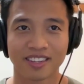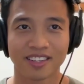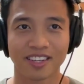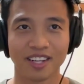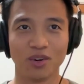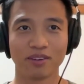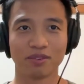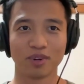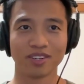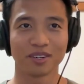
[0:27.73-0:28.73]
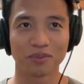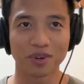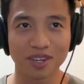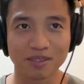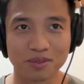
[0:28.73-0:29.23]
Hello, everyone, and
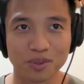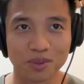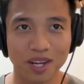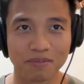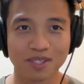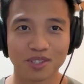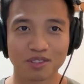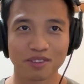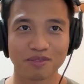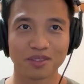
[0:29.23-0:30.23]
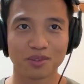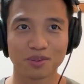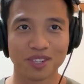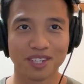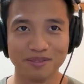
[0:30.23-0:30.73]
welcome to episode 52
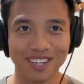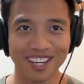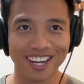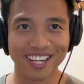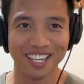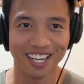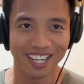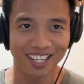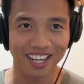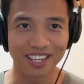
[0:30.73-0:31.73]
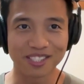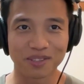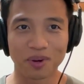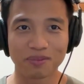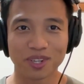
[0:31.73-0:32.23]
of Colors of
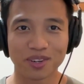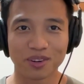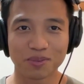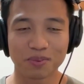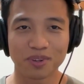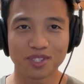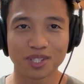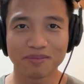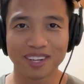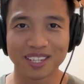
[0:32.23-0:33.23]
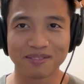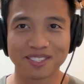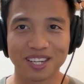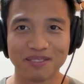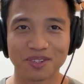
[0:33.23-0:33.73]
Web3 and Entrepreneurship. My name
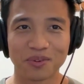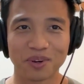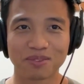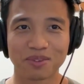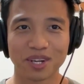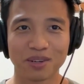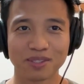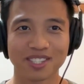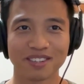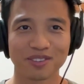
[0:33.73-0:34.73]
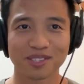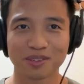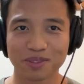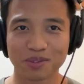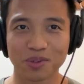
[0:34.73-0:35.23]
is Lam, your Web3 host. For
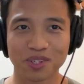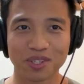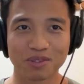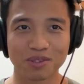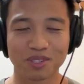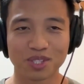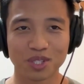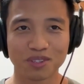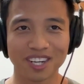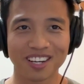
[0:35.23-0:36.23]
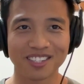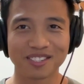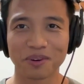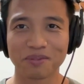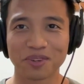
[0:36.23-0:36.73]
those of you who are new to the show, Colors
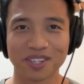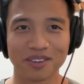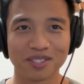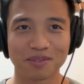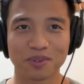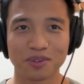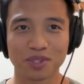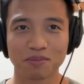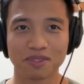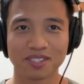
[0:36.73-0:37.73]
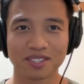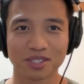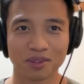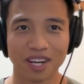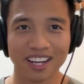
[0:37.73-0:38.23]
of Web3 and Entrepreneurship is a
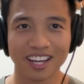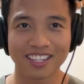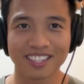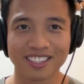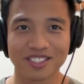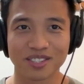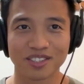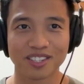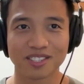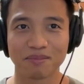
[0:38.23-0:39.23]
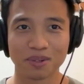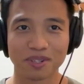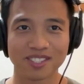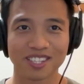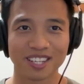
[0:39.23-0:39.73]
show highlighting the journeys of
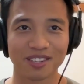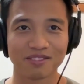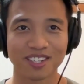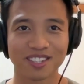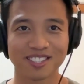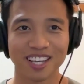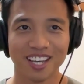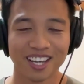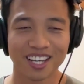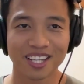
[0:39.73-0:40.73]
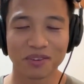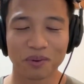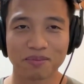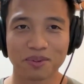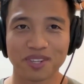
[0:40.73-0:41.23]
builders and innovators in
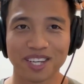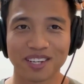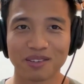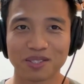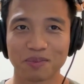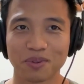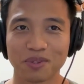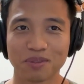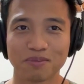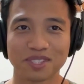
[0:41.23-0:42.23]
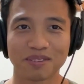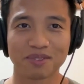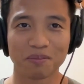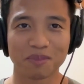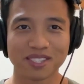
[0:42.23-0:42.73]
Web3 and entrepreneurship. Some
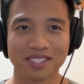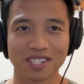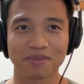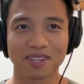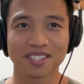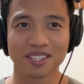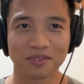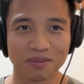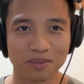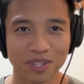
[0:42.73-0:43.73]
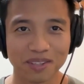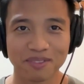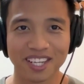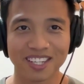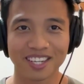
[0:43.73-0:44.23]
topics, especially in Web3,
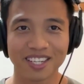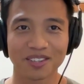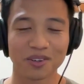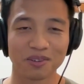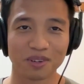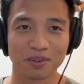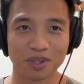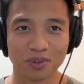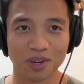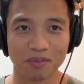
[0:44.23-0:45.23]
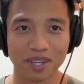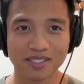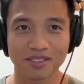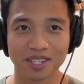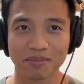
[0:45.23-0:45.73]
may get technical, but we do our
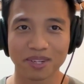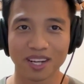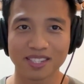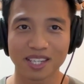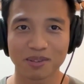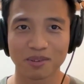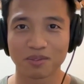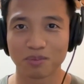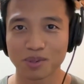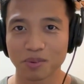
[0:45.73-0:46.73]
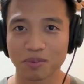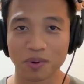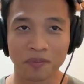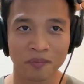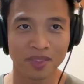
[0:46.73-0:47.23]
best to keep it accessible for most people.
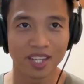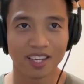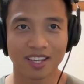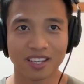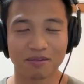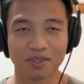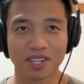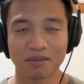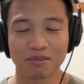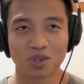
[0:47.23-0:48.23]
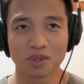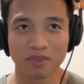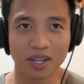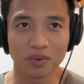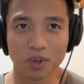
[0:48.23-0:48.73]
Here today, I'm joined
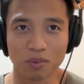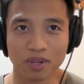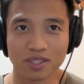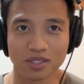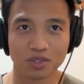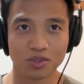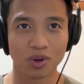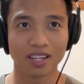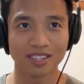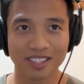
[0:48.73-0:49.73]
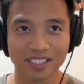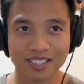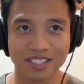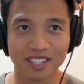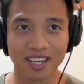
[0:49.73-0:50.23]
by Wilbert Johan.
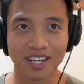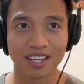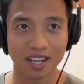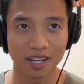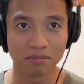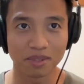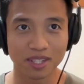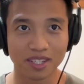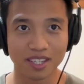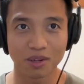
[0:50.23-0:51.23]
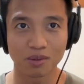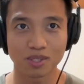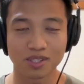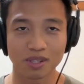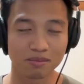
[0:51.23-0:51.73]
He's the BD
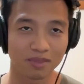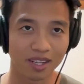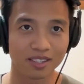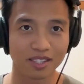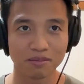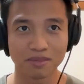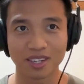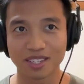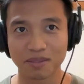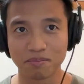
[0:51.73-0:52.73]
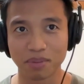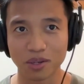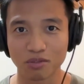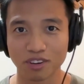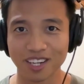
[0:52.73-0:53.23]
ecosystem team at
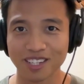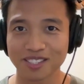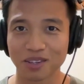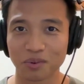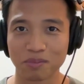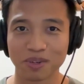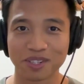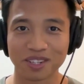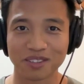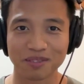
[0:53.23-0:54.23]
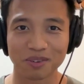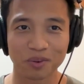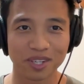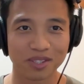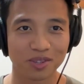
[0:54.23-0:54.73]
Pendle Finance. Wilbert, can you give a
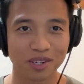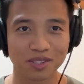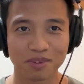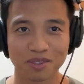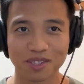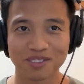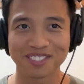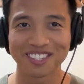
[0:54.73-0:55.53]
quick introduction by yourself?